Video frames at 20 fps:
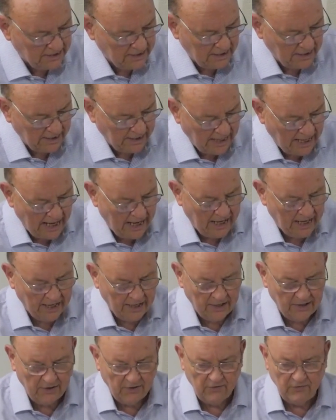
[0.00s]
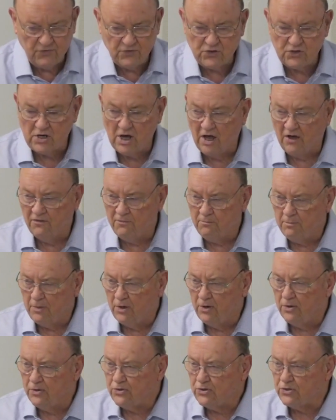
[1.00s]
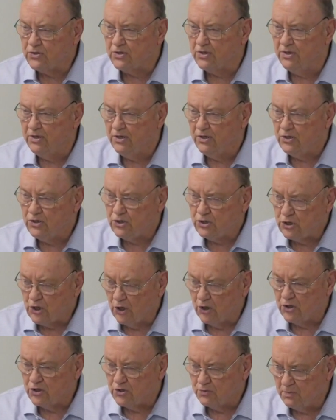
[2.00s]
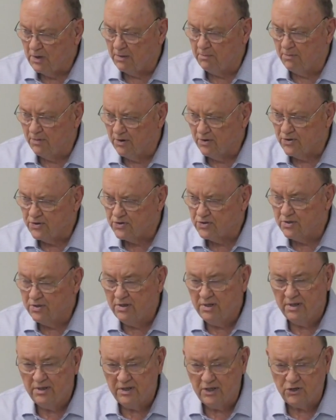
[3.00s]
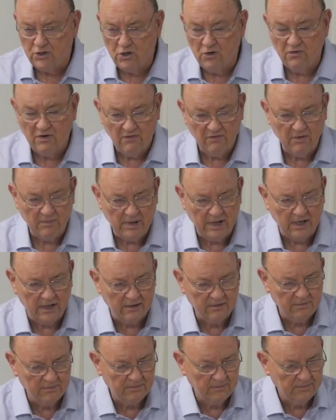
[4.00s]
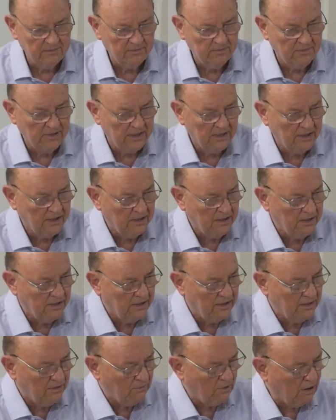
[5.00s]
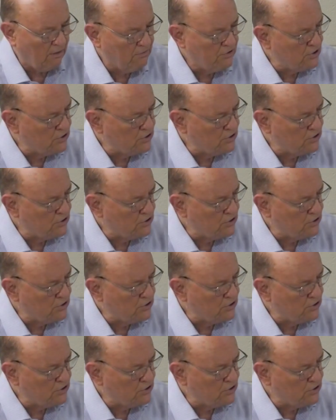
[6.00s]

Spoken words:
the lives of most church members that you've ever met? What would